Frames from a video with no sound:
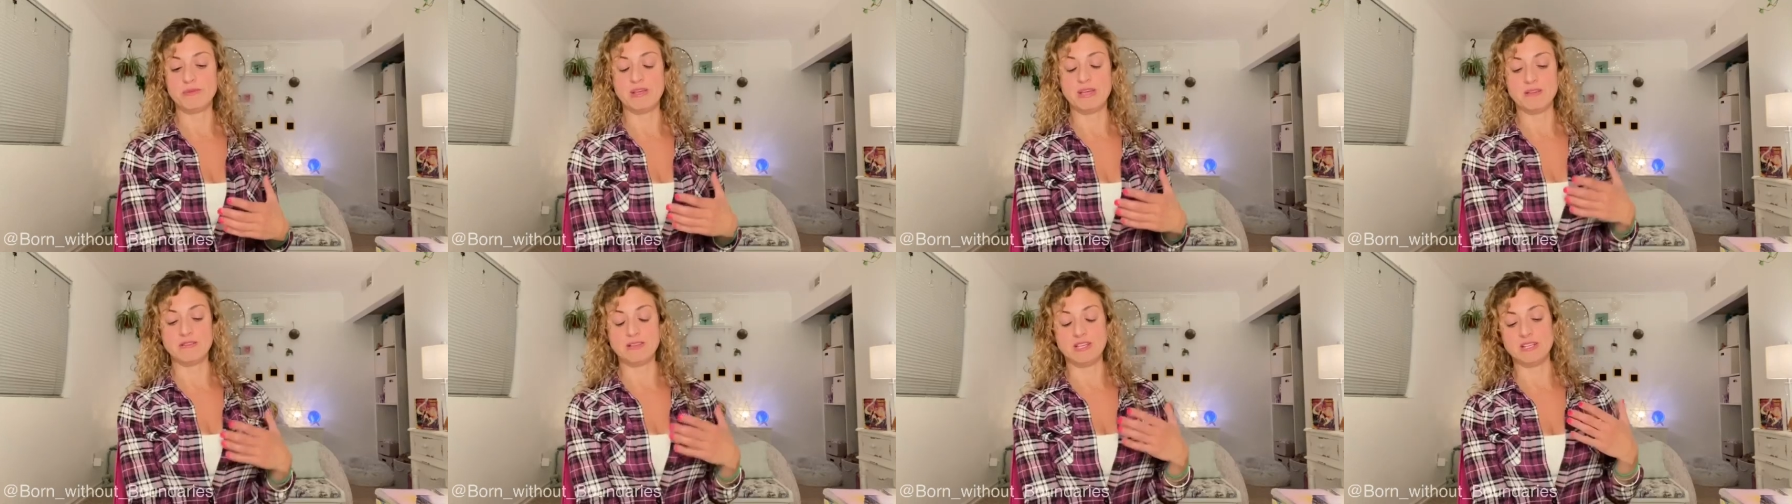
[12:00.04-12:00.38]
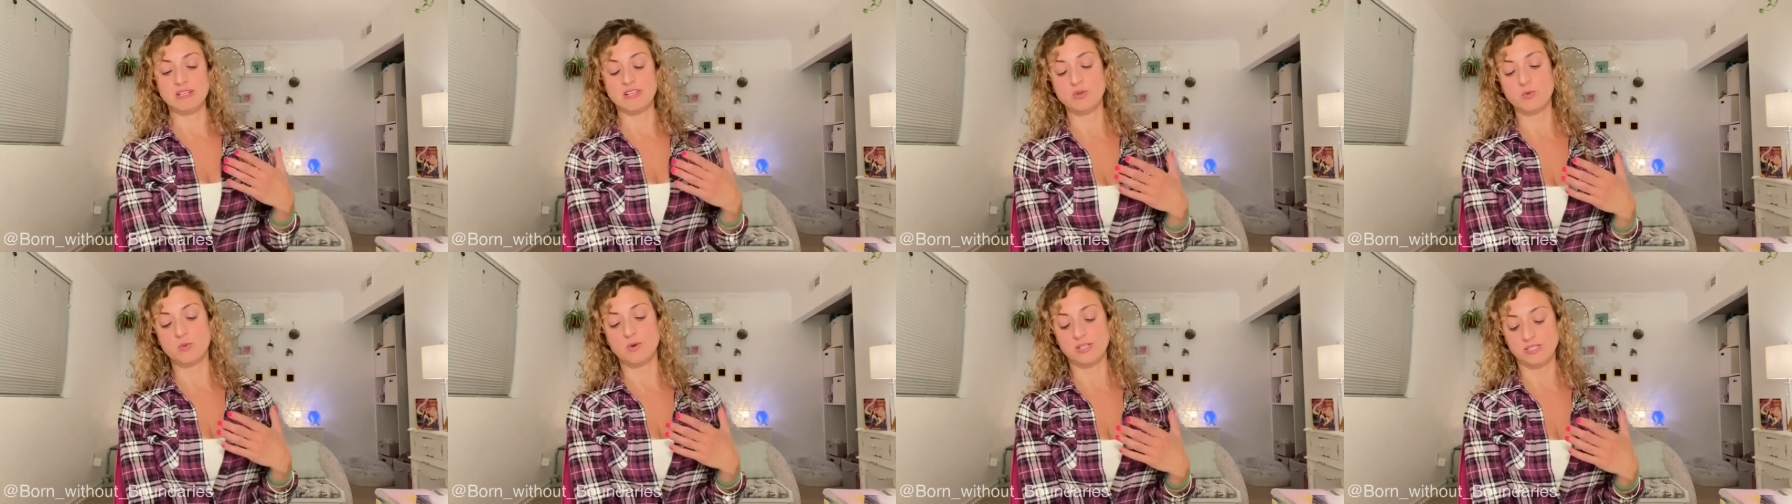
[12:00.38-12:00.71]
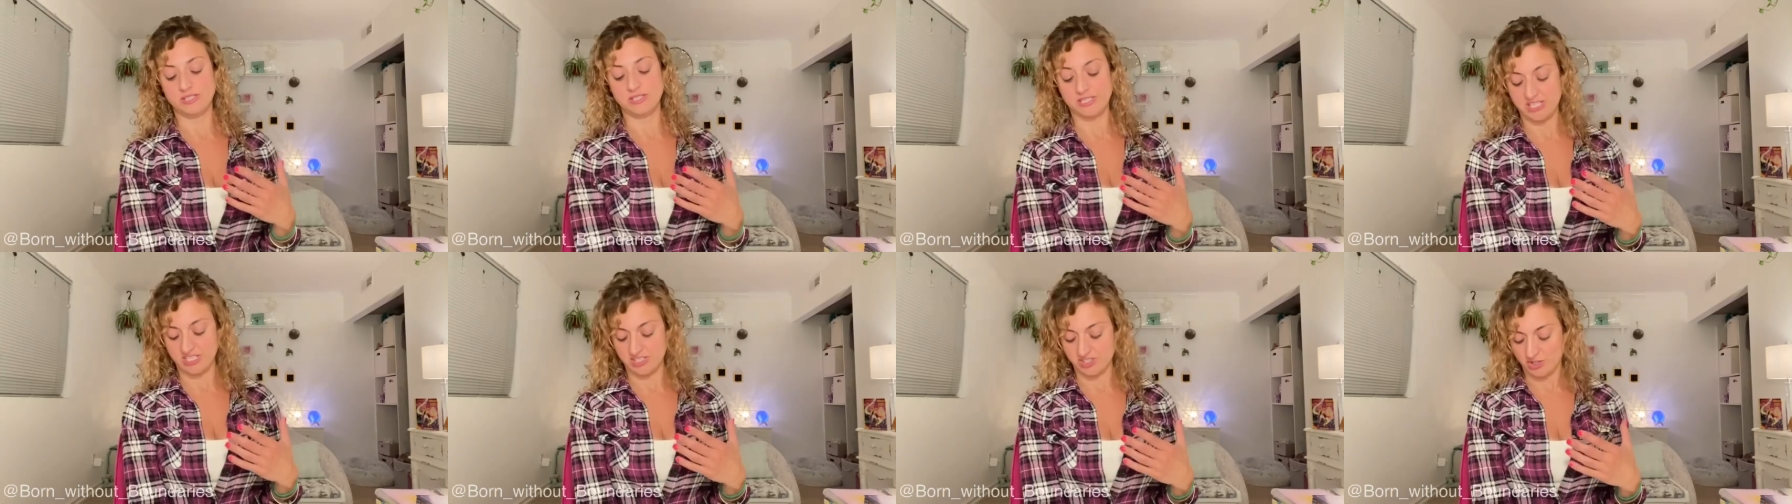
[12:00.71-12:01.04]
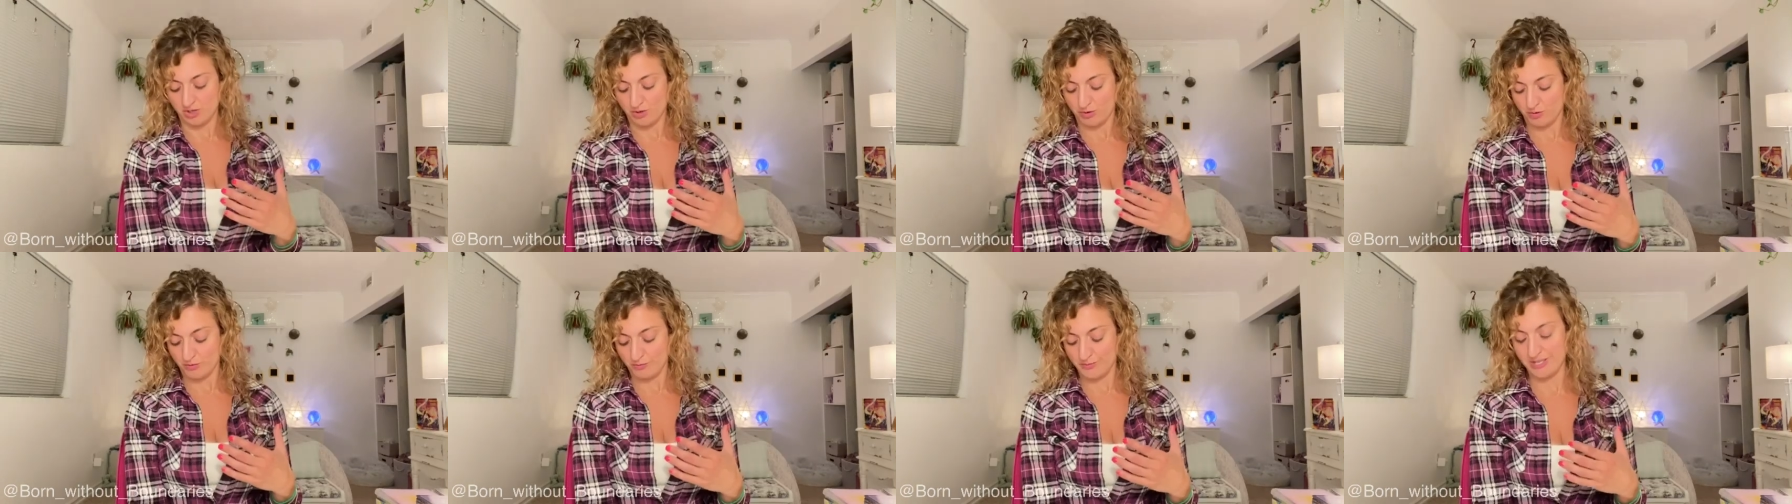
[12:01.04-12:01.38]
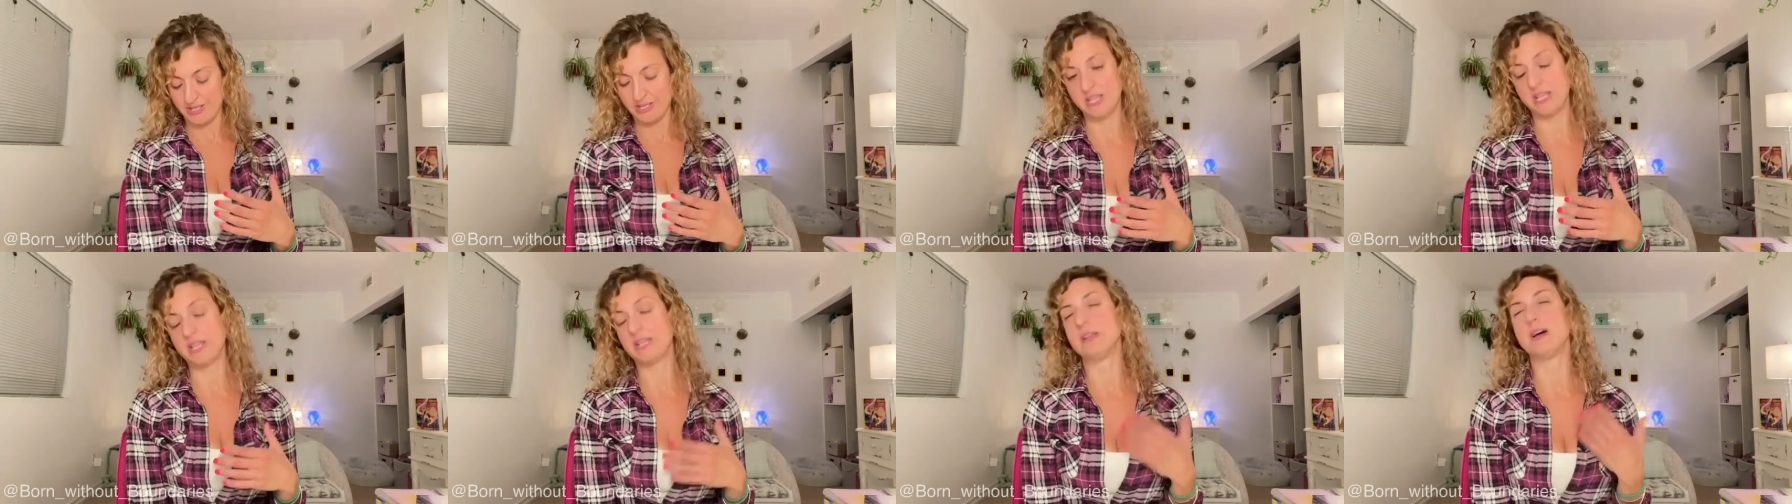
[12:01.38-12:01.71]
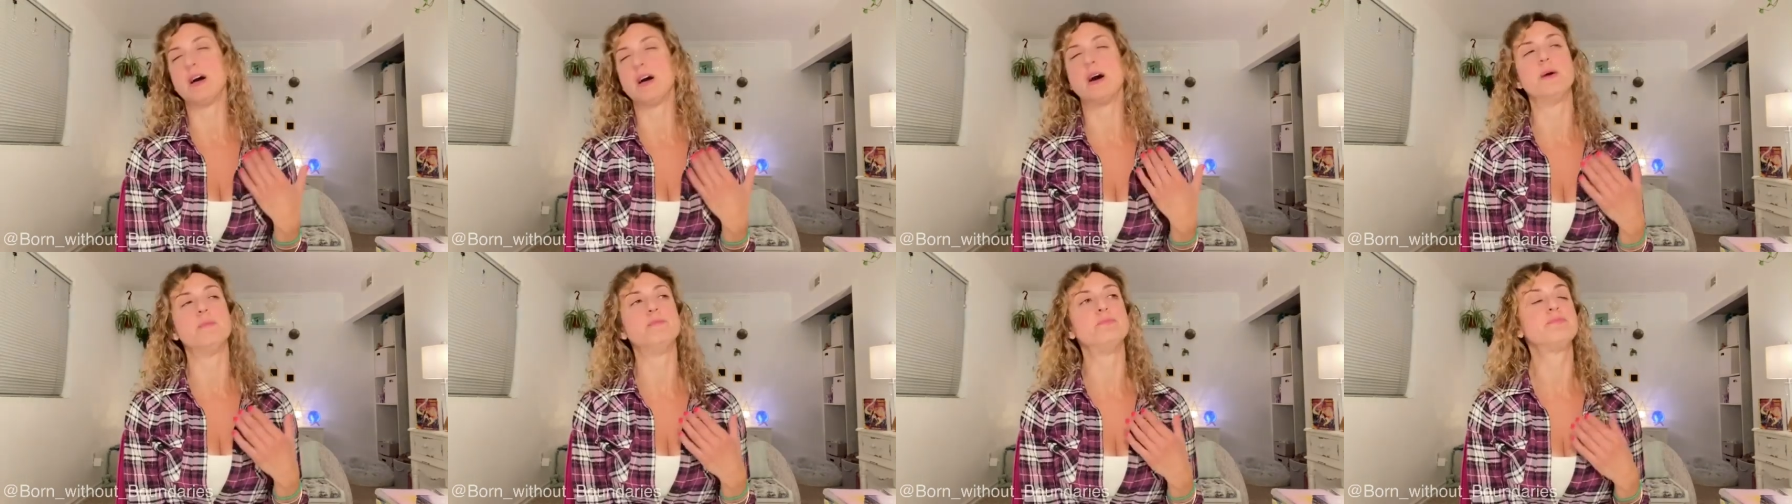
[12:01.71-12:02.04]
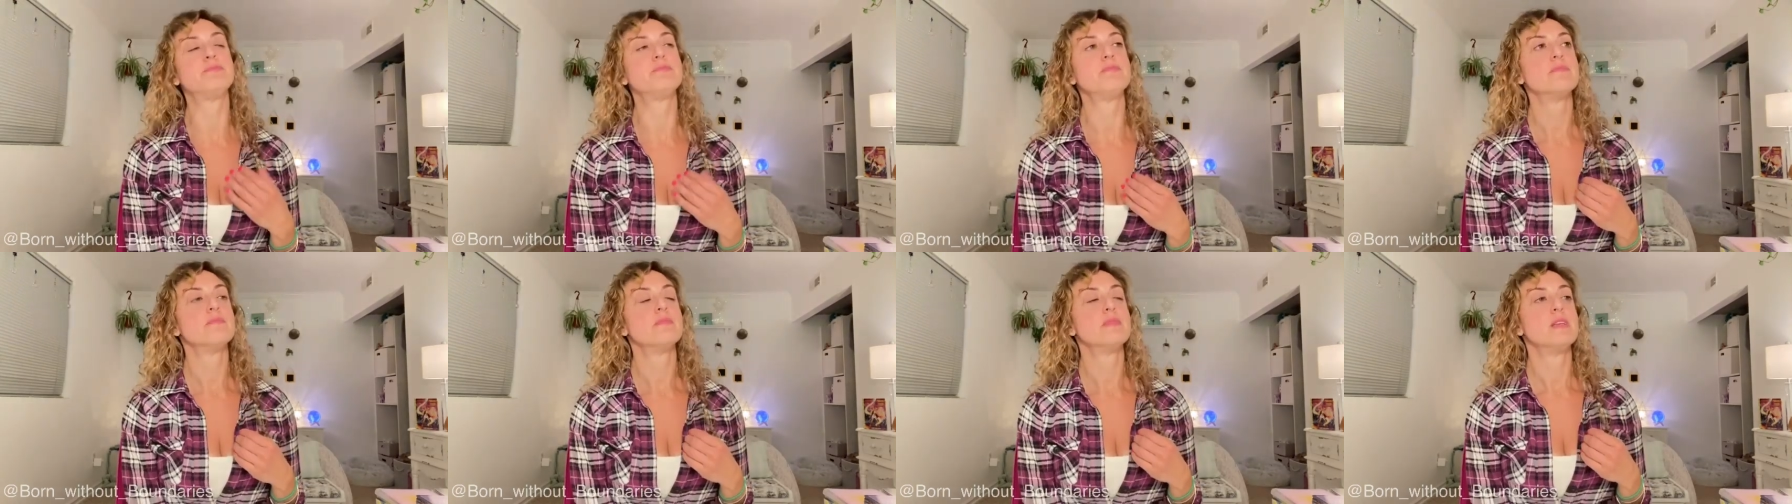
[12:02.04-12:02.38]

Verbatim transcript: it, in other words, hits home. It, it, um,